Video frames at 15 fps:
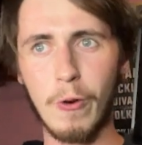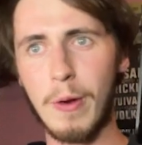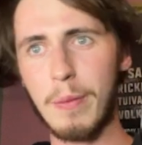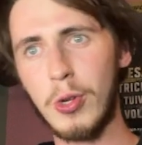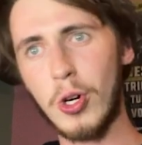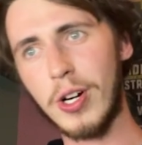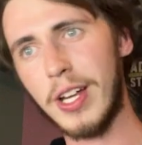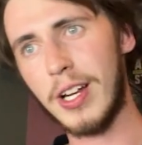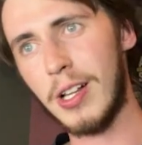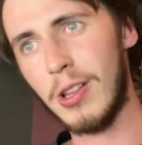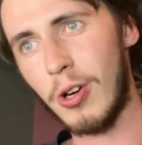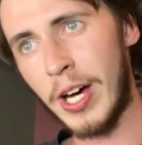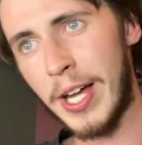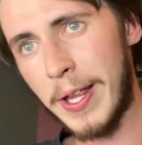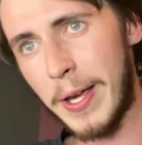I'm not going to
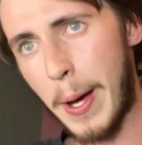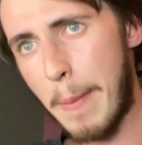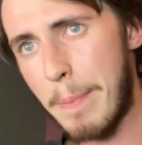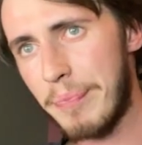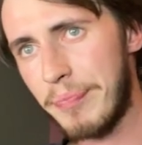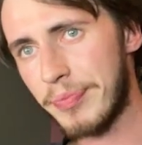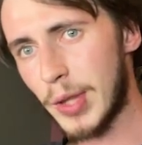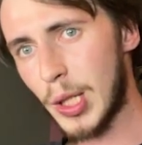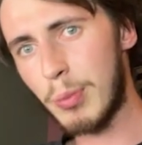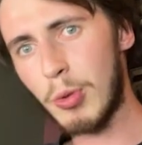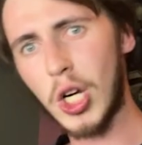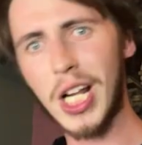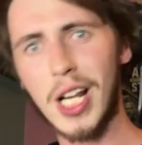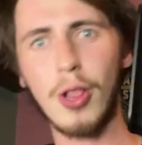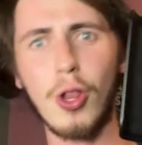lie to you. I'm not
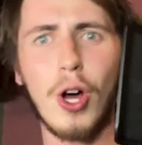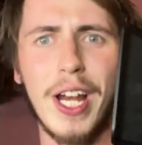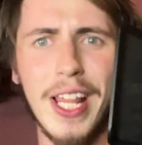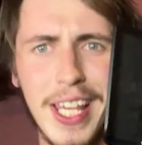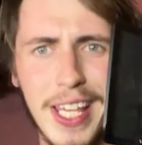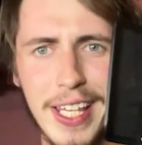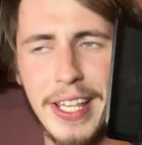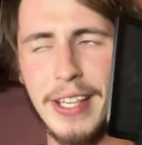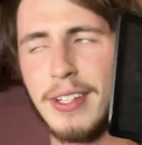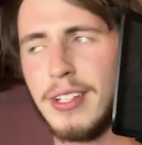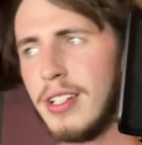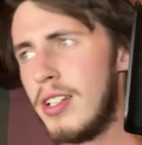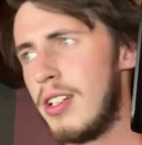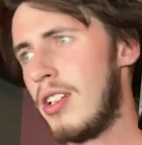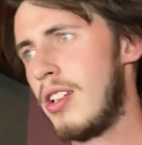going to lie to you here.
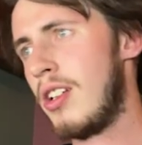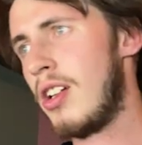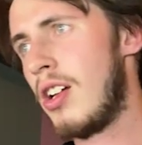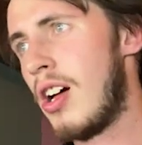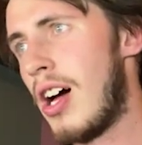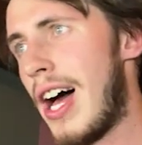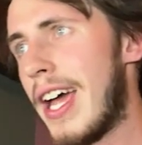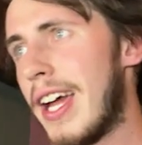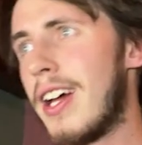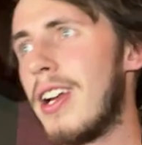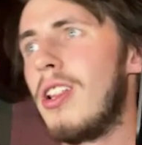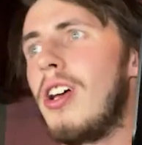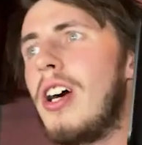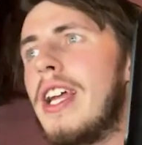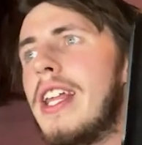I ain't going to
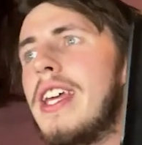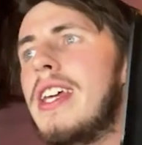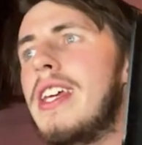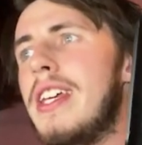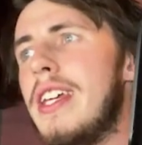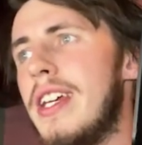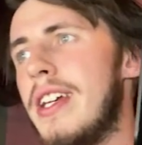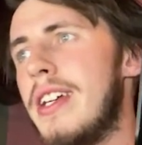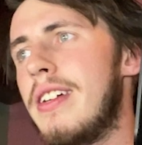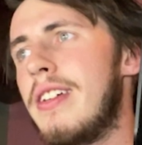lie to you here.